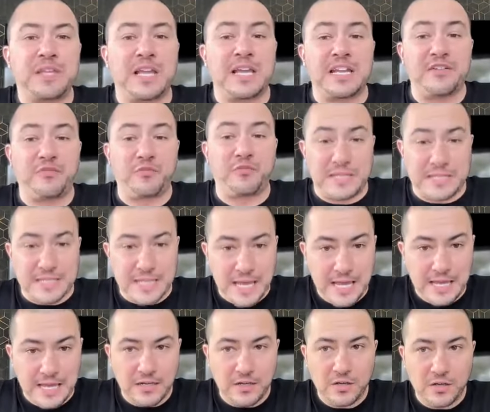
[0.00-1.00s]
And if we
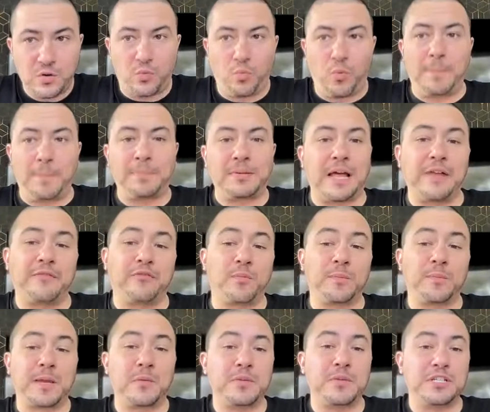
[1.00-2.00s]
can, what
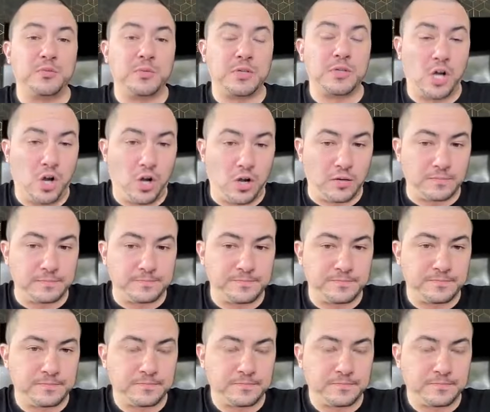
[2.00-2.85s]
platform can we do it on?